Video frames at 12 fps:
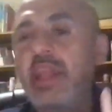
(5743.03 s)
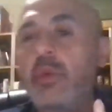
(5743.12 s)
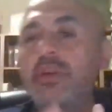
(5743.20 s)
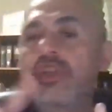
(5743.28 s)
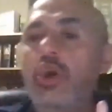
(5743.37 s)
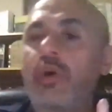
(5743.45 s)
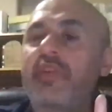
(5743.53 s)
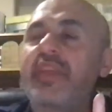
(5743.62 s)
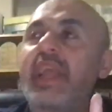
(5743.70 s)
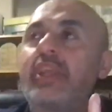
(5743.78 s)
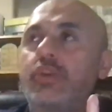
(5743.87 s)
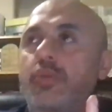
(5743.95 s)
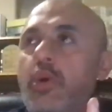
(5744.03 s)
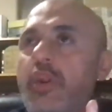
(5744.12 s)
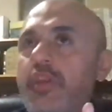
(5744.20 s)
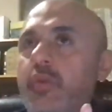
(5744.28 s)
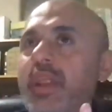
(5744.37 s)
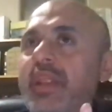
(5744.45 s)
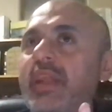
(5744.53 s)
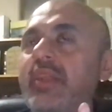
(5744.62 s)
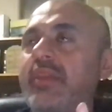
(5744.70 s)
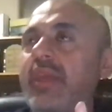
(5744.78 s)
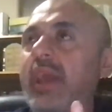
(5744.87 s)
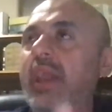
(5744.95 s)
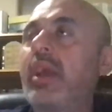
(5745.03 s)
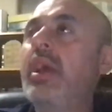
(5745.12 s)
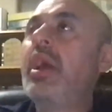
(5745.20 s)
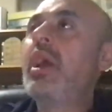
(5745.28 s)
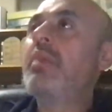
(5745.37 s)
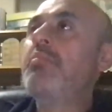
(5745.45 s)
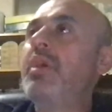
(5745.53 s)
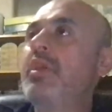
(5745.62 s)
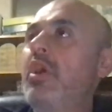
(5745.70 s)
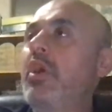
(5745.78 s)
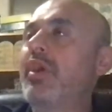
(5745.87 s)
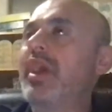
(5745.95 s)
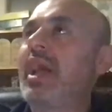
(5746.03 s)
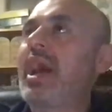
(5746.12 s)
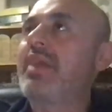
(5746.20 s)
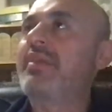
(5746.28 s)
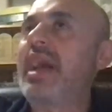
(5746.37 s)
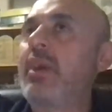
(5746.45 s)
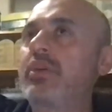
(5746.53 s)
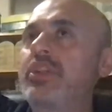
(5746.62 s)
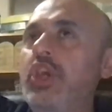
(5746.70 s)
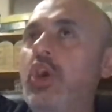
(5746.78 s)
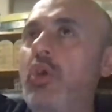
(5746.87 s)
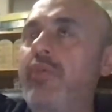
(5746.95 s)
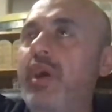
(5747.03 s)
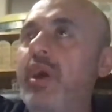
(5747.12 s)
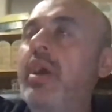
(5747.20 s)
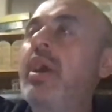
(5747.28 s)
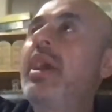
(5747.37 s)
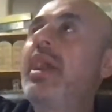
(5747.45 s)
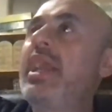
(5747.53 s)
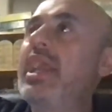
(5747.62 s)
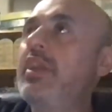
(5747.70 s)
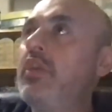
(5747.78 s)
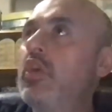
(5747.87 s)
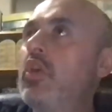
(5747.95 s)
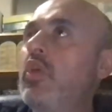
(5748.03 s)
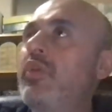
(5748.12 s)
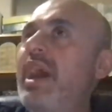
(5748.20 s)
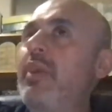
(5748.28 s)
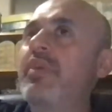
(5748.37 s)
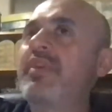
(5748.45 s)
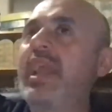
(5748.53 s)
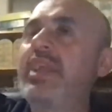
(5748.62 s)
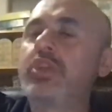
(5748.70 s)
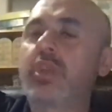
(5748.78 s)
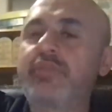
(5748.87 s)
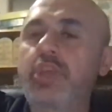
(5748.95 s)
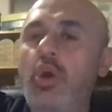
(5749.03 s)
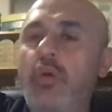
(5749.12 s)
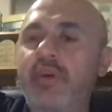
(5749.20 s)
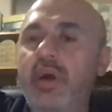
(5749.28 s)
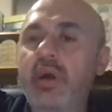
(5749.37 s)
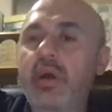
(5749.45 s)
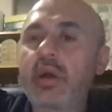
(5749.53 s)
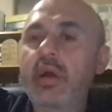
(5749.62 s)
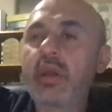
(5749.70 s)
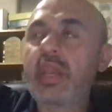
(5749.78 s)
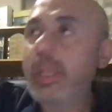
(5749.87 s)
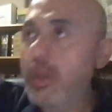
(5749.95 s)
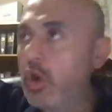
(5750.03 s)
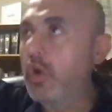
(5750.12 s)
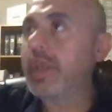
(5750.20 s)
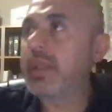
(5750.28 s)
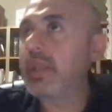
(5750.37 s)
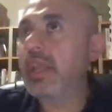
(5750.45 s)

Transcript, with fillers: that he was Jehovah's angel. Notice what it didn't say. Manoah realized that was Jehovah. He knew that was the angel of Jehovah. He knew it.